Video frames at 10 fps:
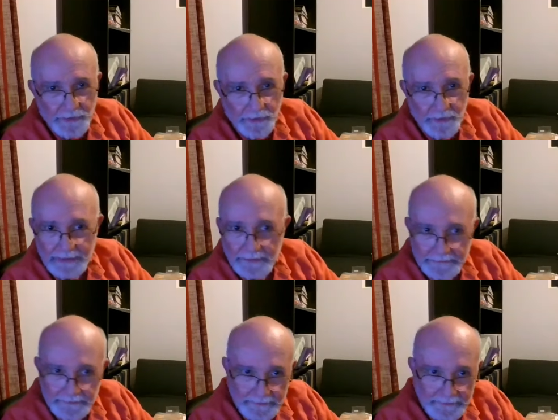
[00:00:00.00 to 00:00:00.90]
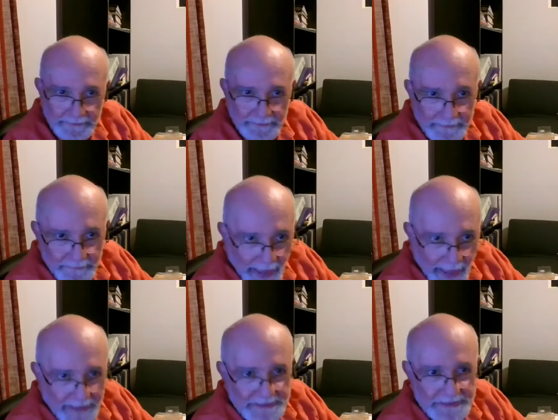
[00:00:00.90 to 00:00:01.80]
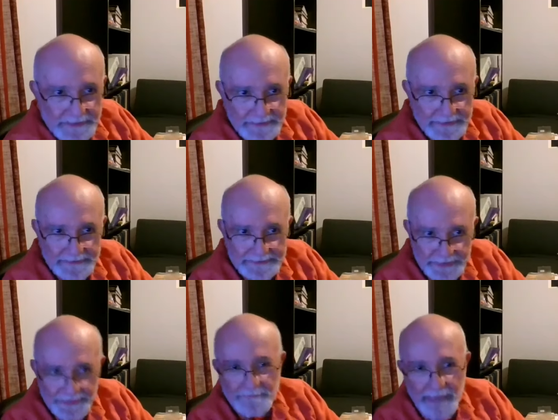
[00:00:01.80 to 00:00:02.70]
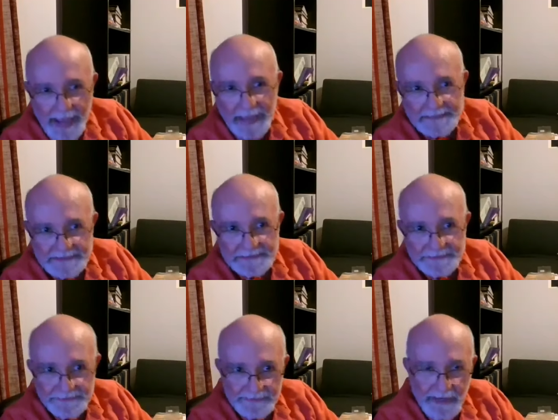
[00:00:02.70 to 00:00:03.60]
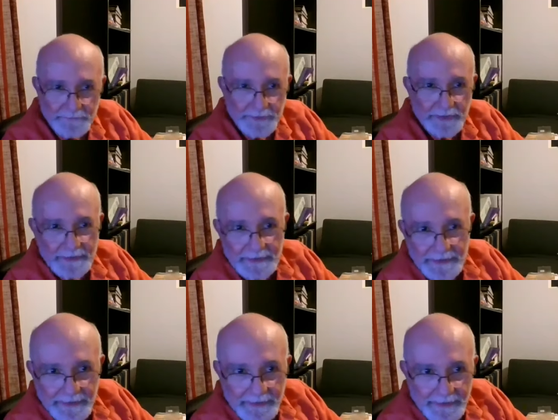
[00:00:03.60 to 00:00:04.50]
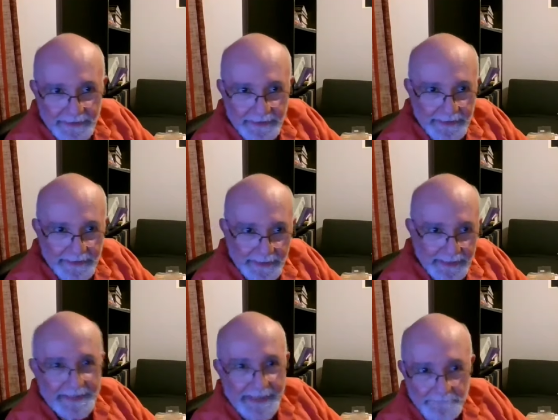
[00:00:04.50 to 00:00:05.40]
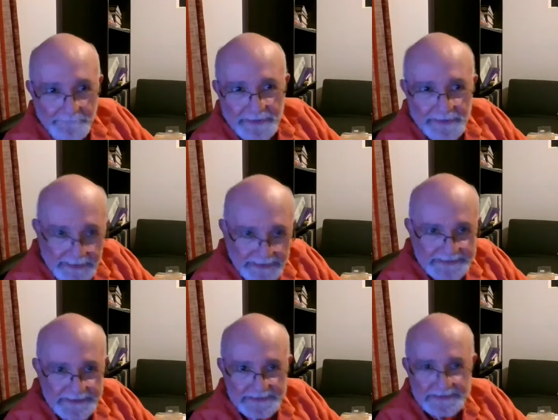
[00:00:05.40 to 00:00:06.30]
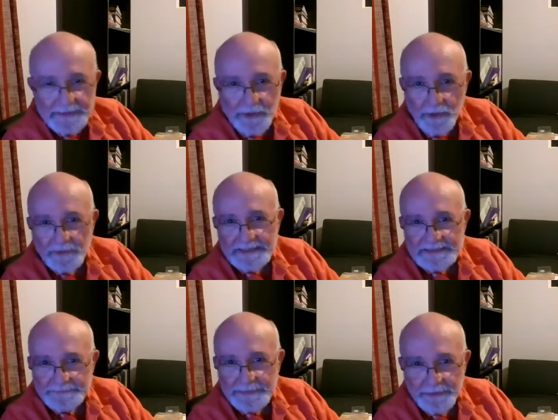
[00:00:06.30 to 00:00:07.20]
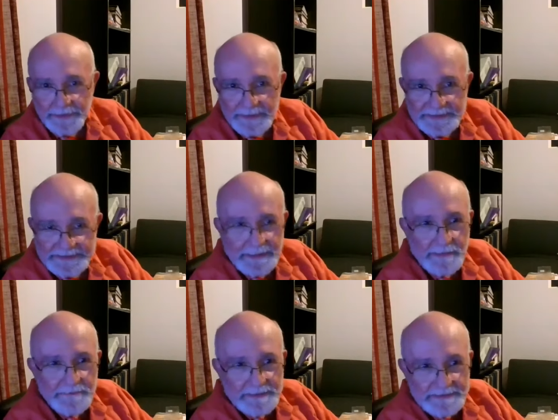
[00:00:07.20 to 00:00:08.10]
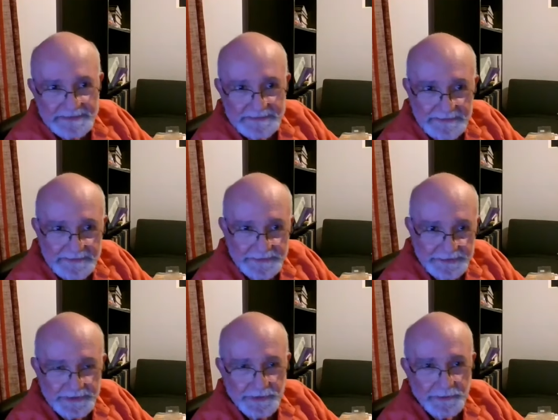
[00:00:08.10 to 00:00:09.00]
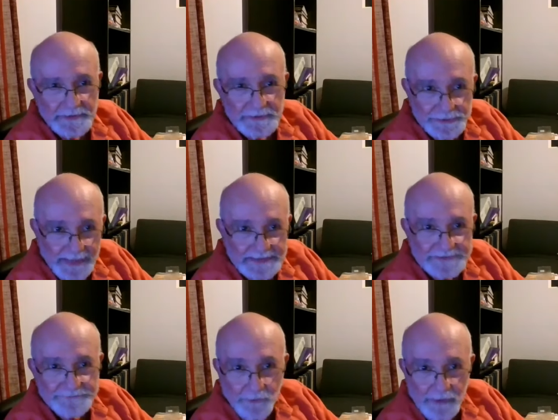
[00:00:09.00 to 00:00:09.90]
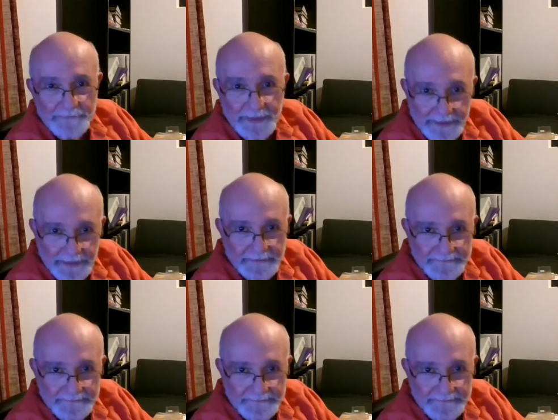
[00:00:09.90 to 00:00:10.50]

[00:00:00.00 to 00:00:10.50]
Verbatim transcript: So going back to the Mass, remember, in the Epiclesis, the Holy Spirit is summoned to transform the